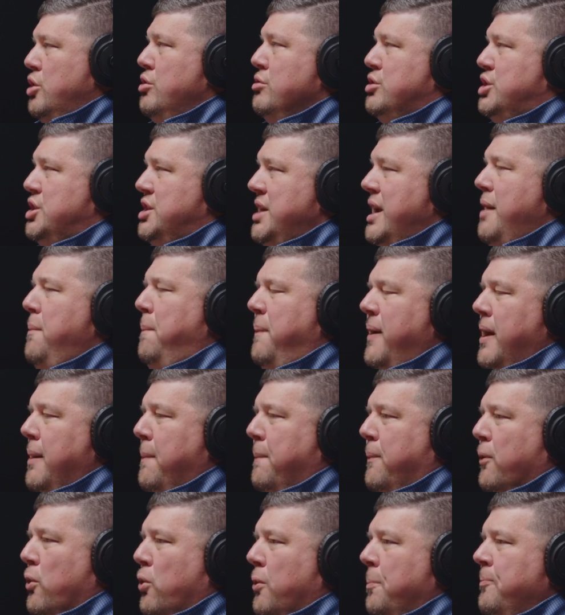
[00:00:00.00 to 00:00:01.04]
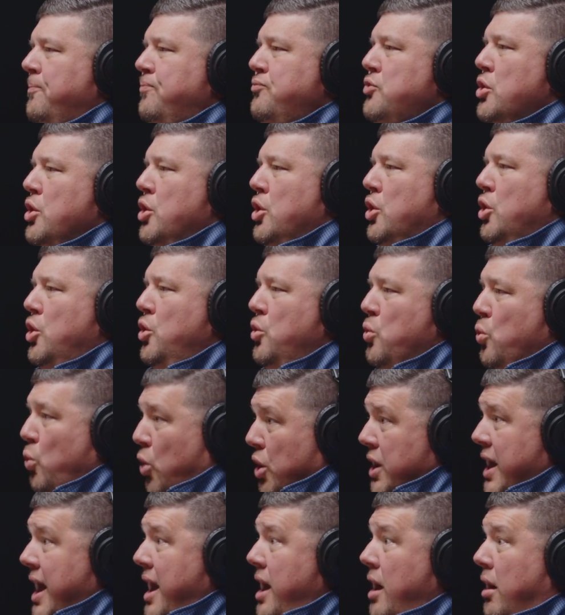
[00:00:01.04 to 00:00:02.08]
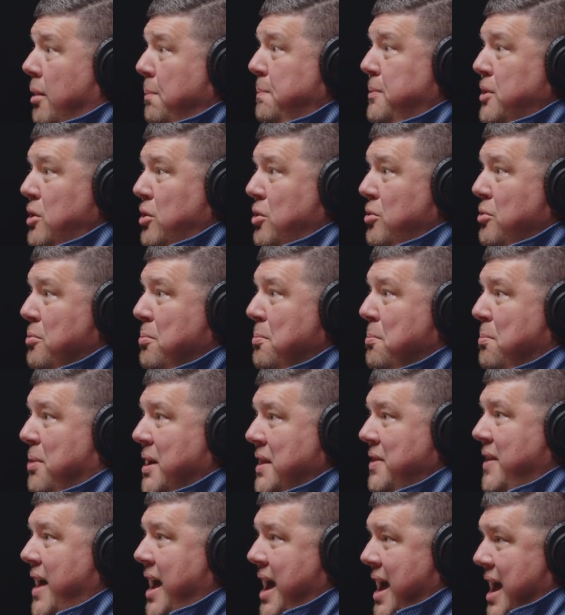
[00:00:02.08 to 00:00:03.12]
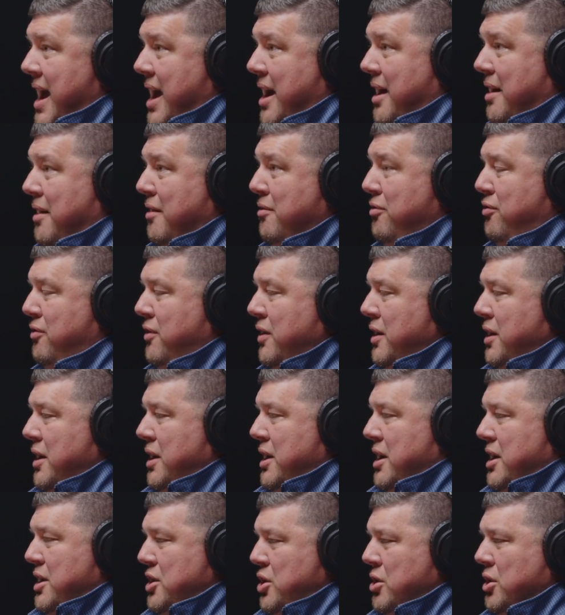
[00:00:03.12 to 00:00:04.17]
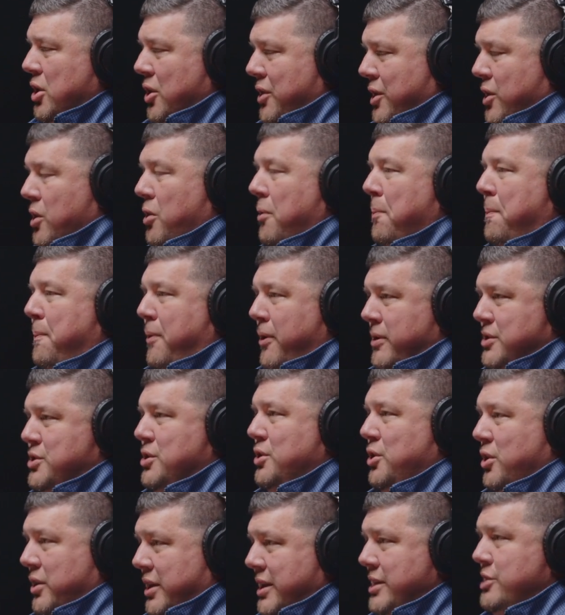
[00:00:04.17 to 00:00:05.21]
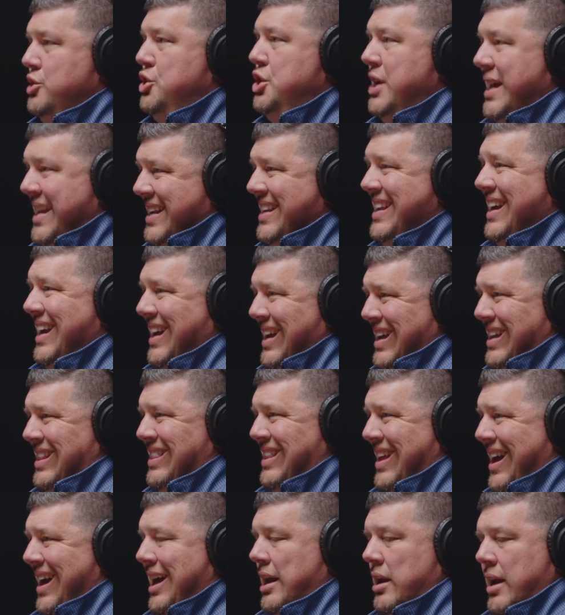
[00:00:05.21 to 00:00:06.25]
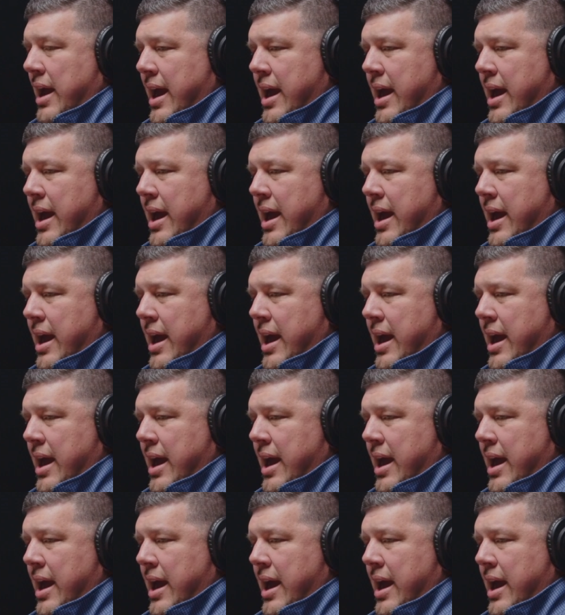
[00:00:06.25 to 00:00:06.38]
see people who want to help you, but they have, their own personal agenda in that.